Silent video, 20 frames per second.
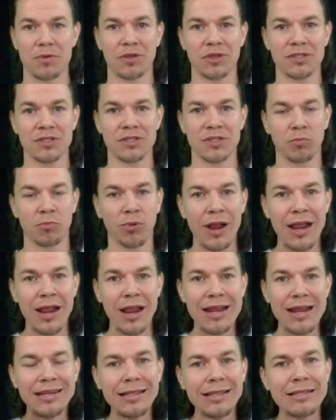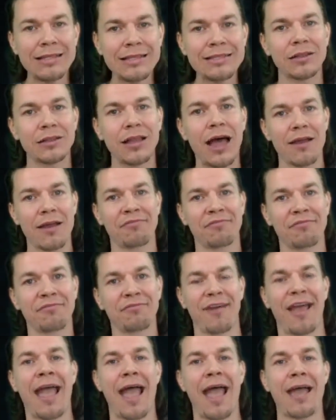because our brain needs a lot of
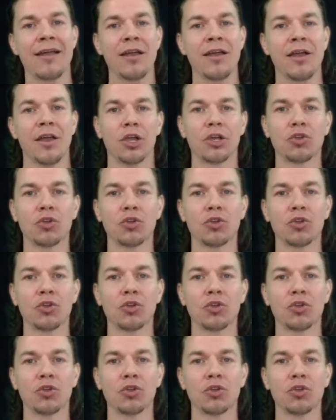fat